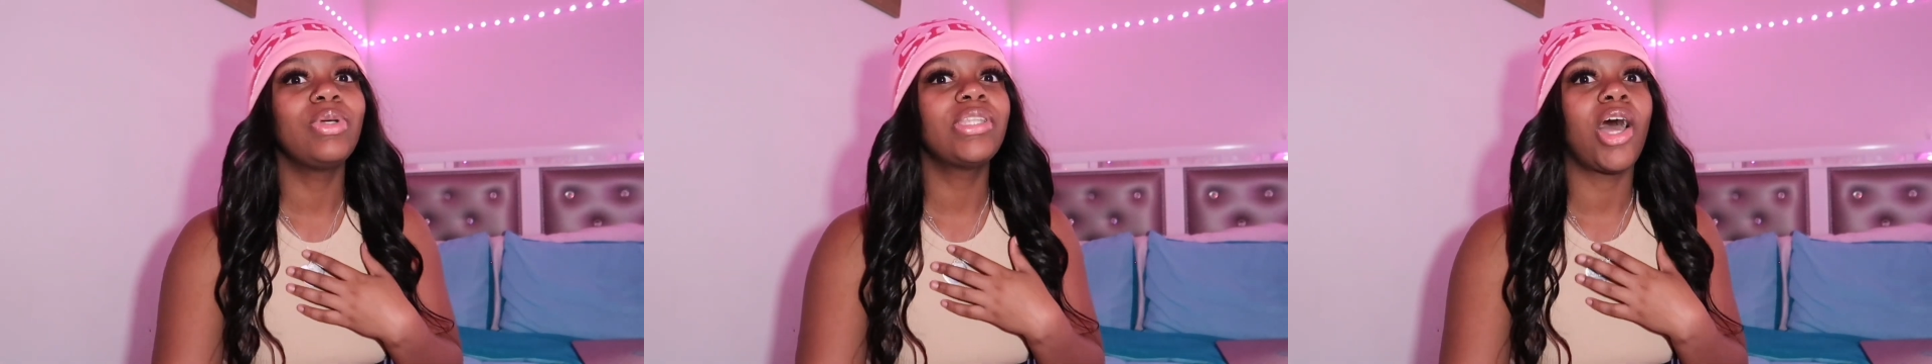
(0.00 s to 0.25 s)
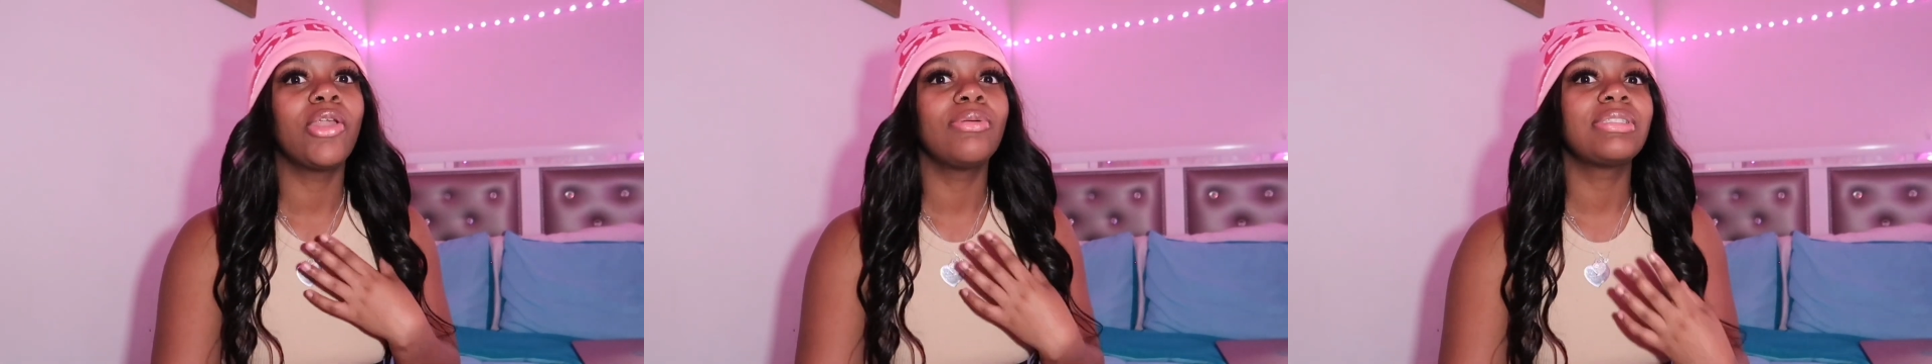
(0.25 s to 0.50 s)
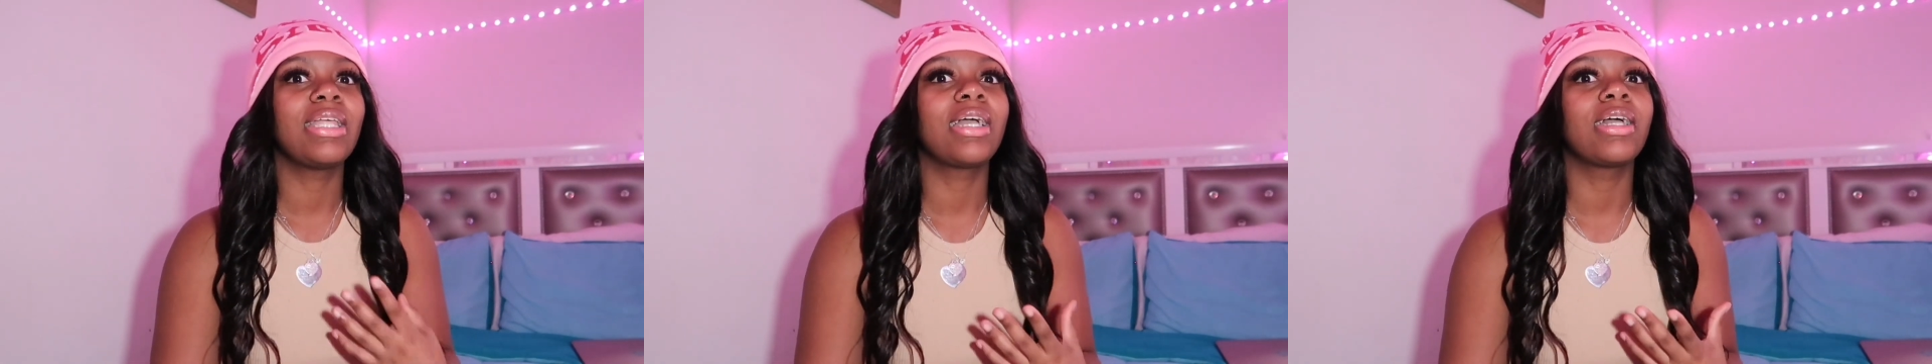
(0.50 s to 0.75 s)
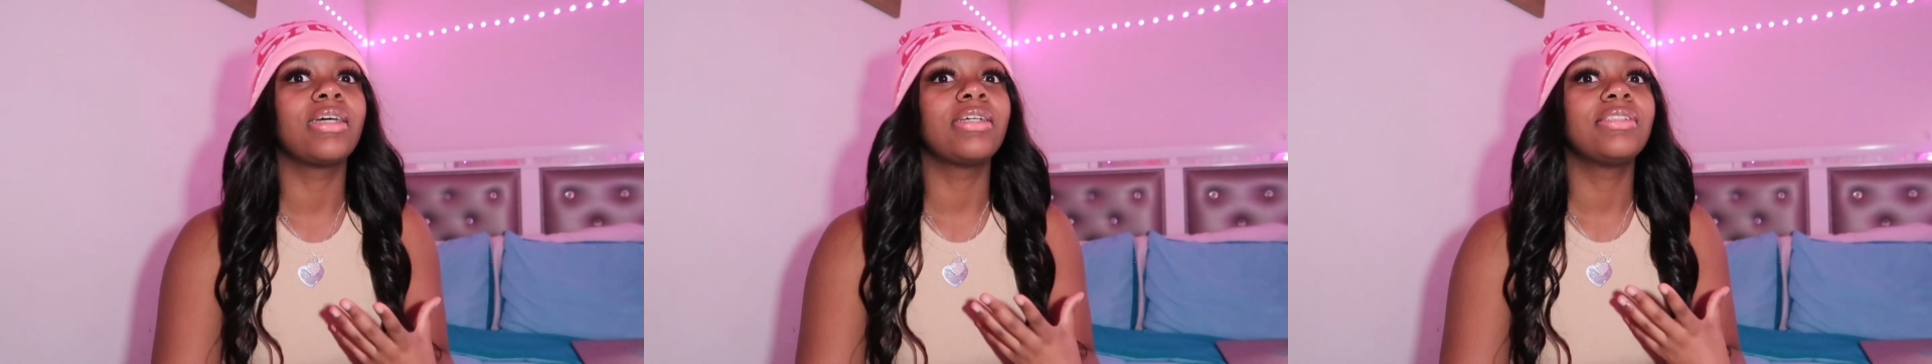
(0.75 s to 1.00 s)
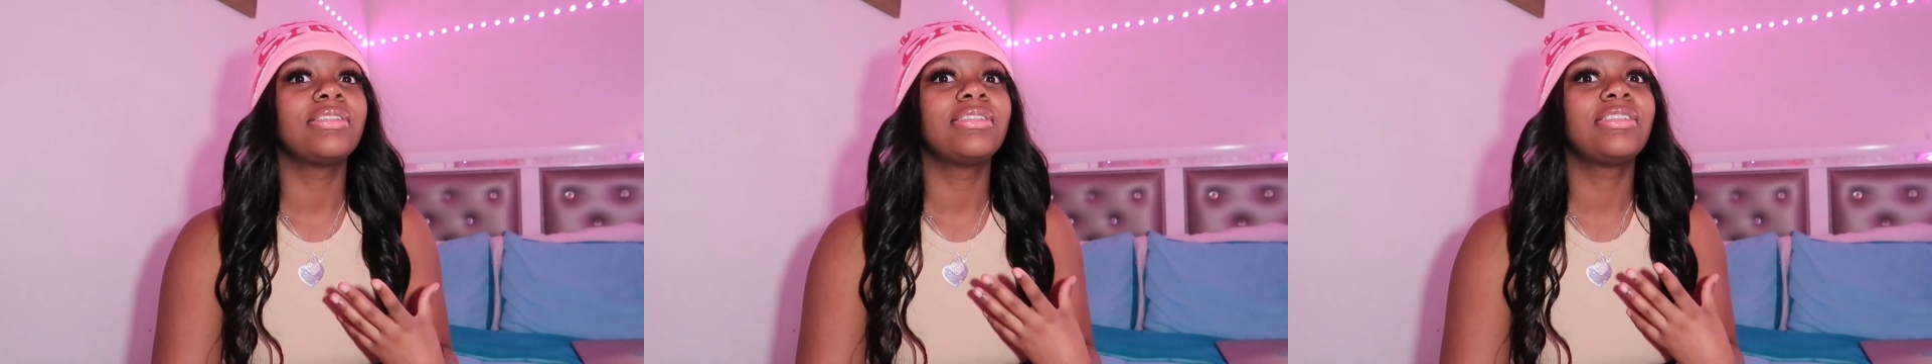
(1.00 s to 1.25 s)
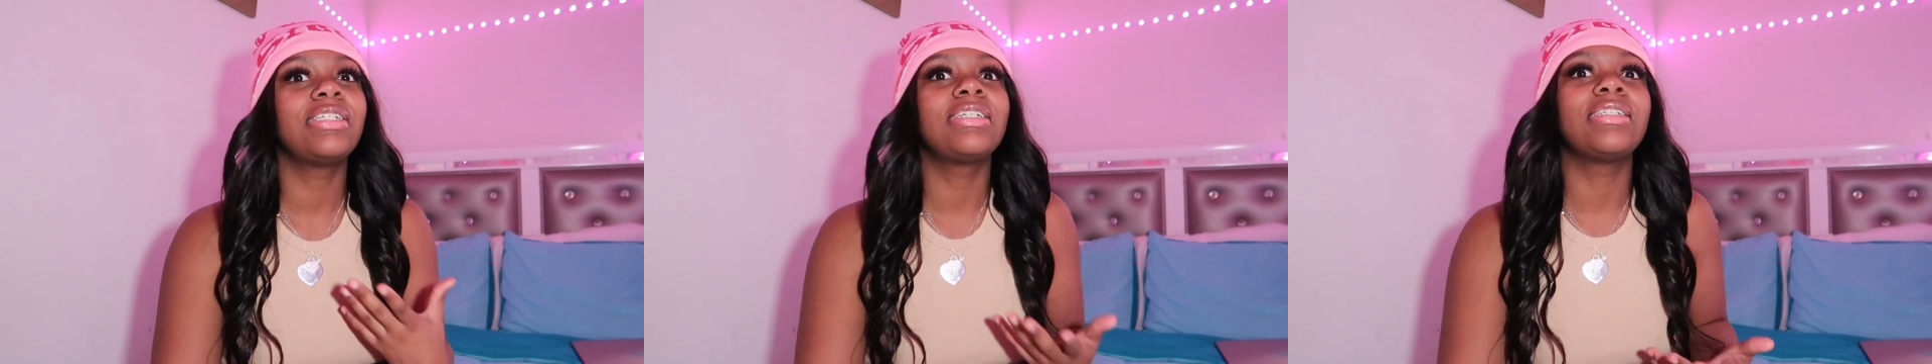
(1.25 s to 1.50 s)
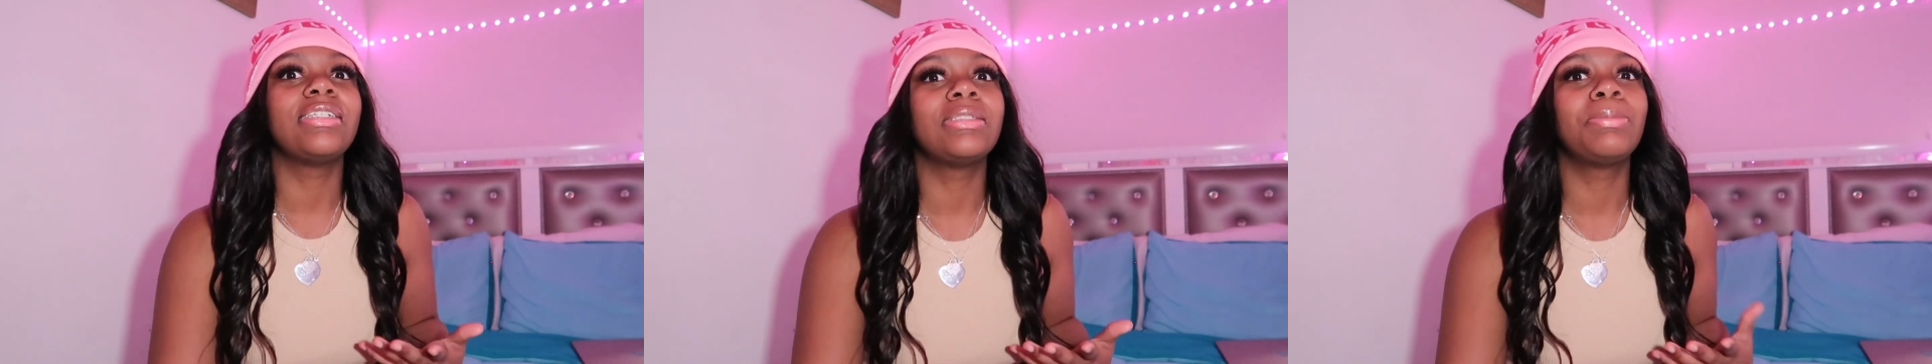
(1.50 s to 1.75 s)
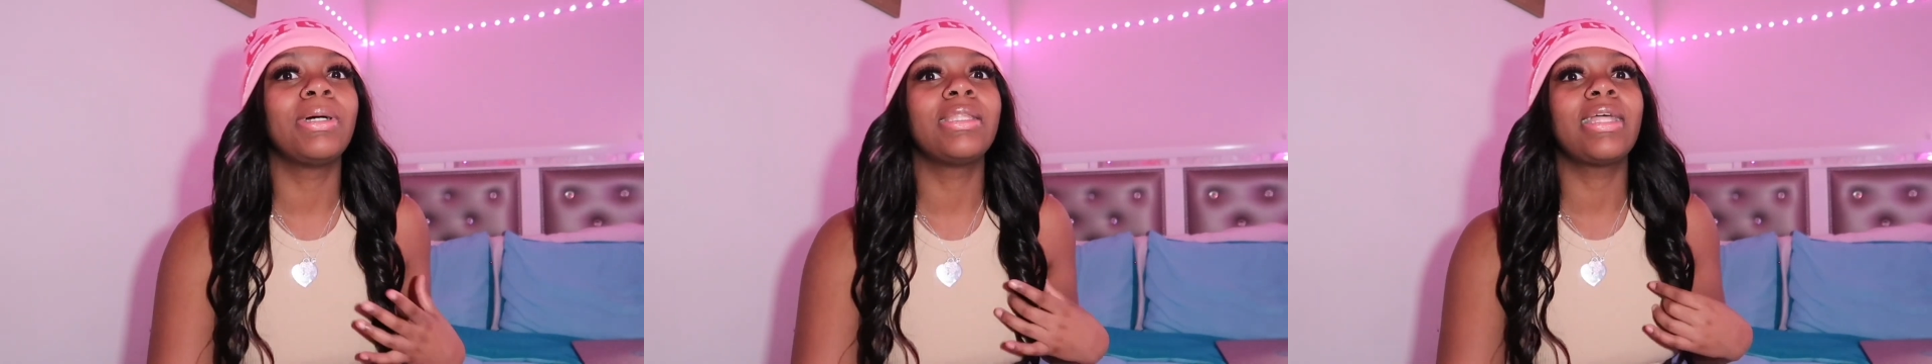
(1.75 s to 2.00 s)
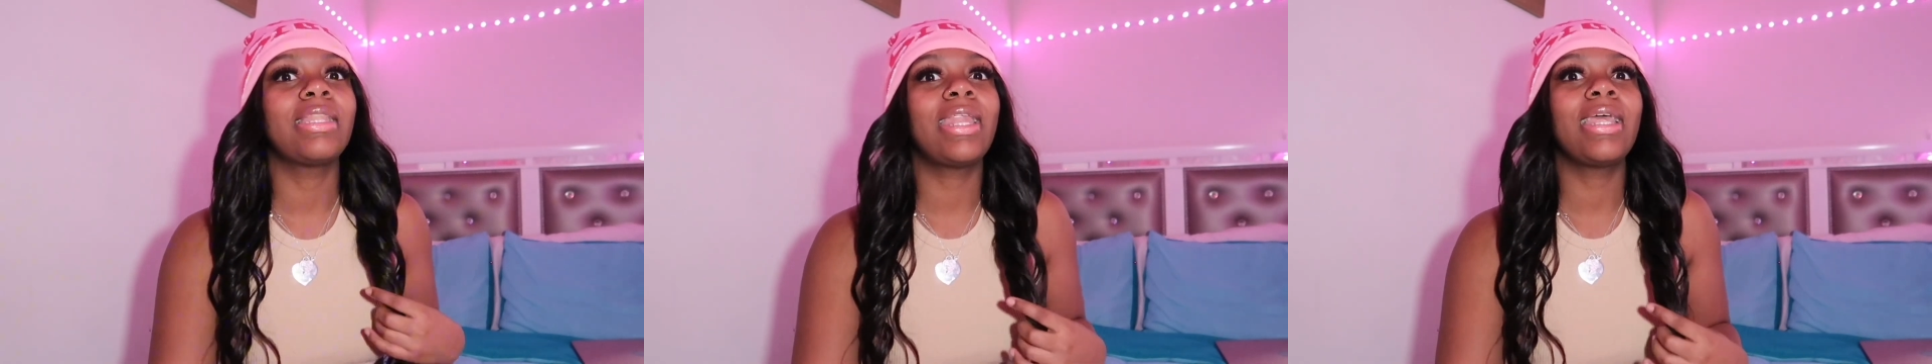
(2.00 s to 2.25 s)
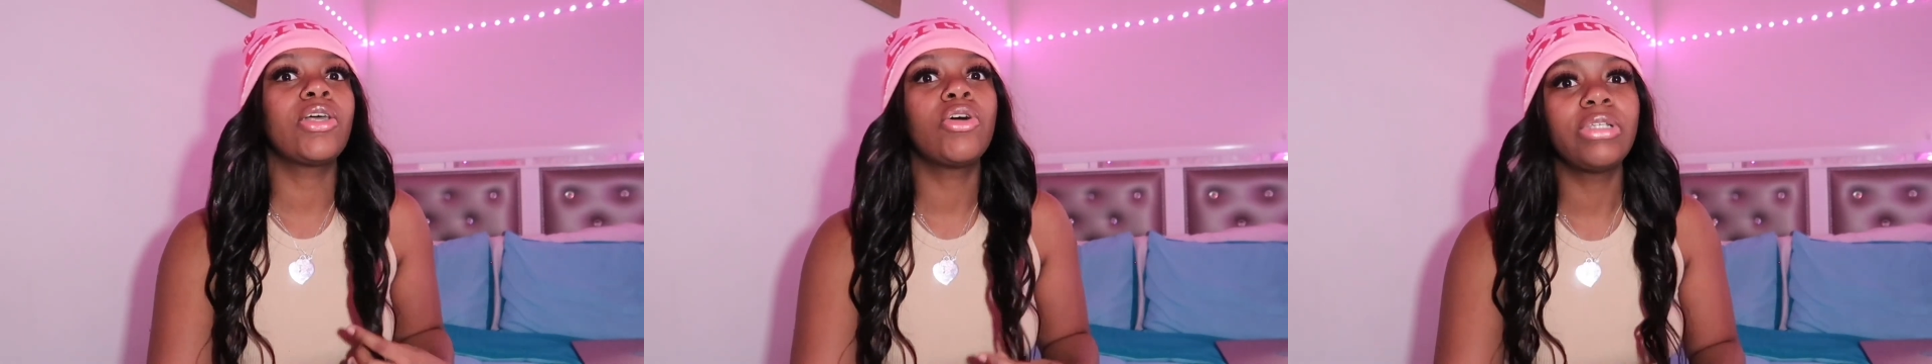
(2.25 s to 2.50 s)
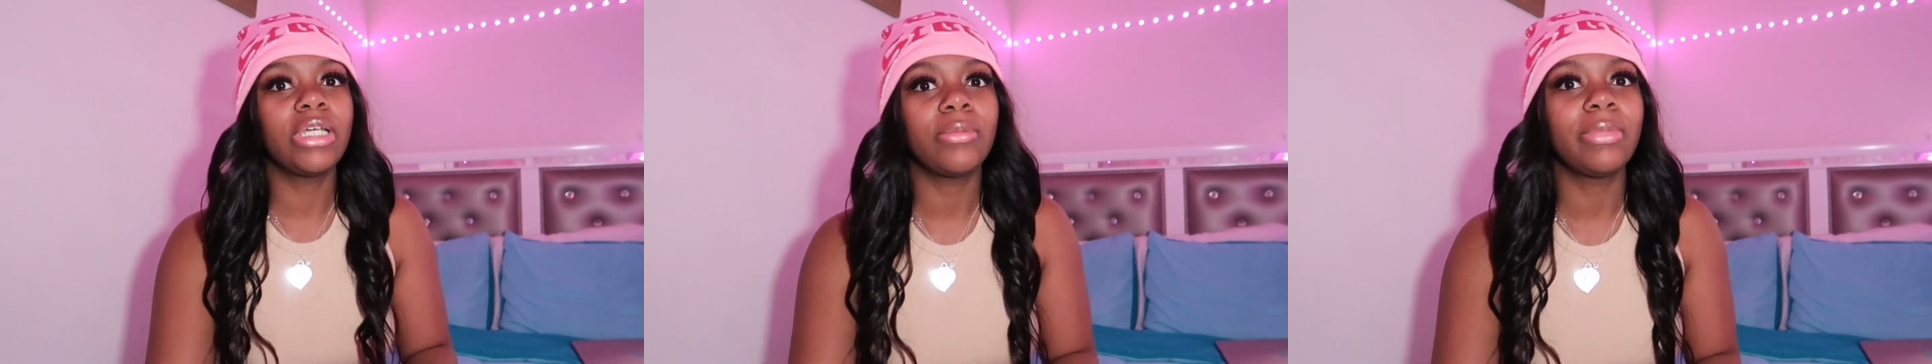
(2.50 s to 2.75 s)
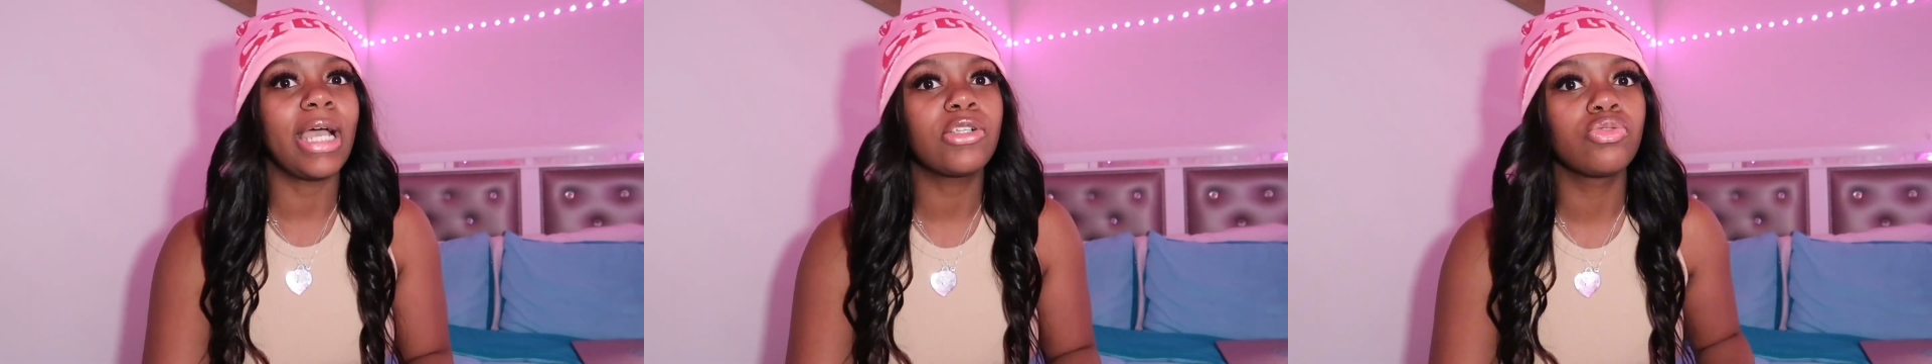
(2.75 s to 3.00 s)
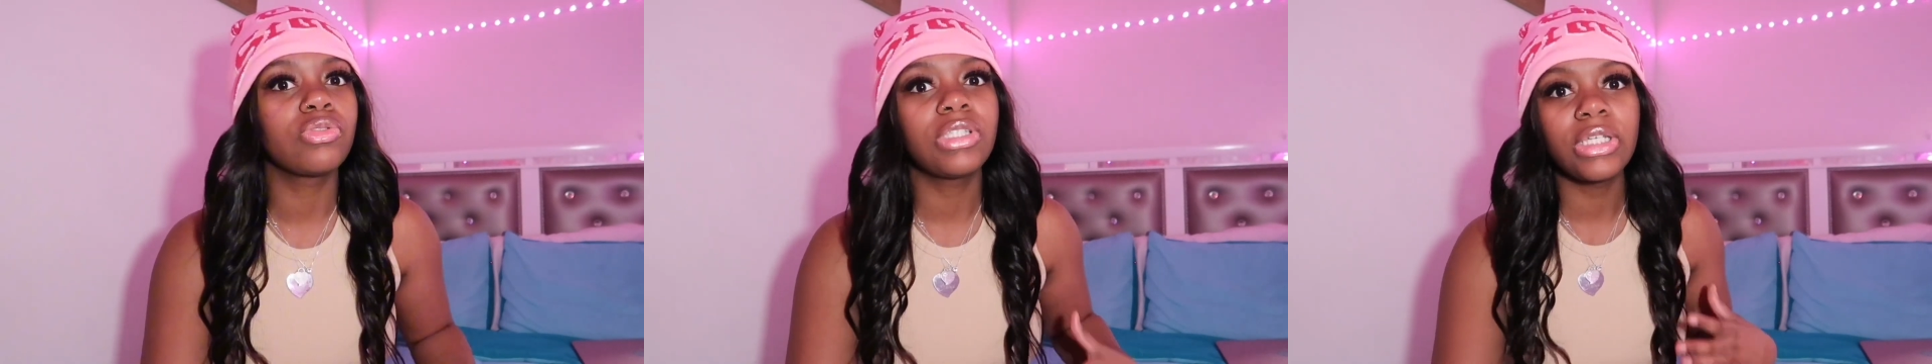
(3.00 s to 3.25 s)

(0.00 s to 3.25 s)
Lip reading: We thought it was like a sickness, but that ain't no damn natural